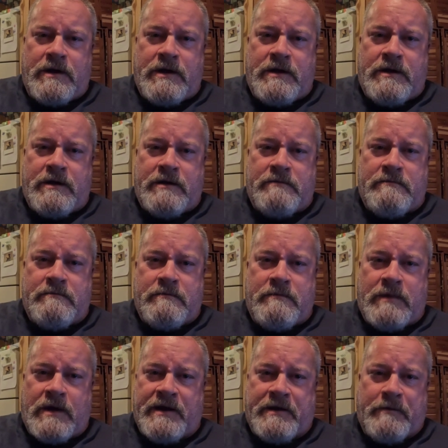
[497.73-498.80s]

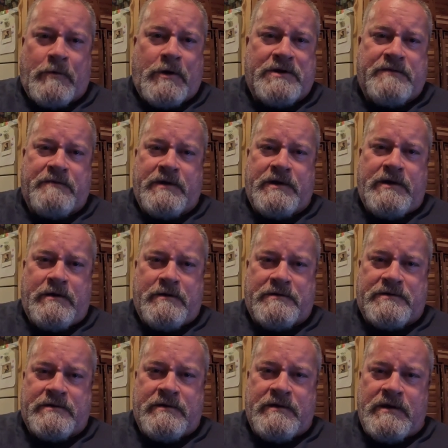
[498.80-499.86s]
and I could watch
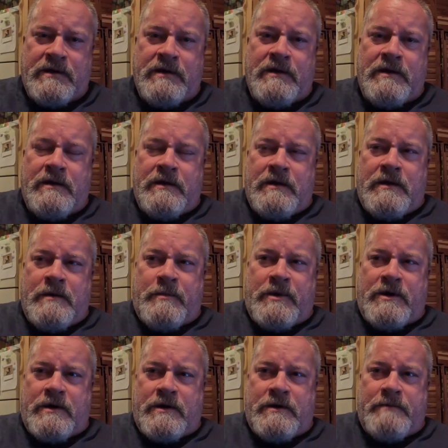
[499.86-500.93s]
videos.
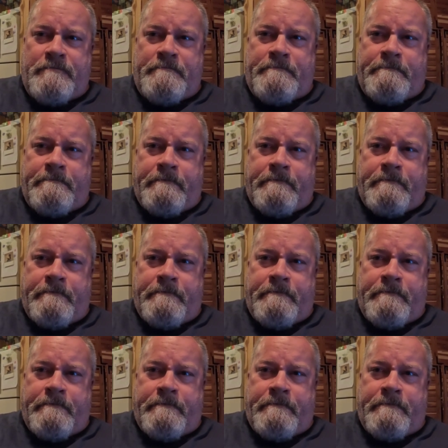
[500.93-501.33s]
But,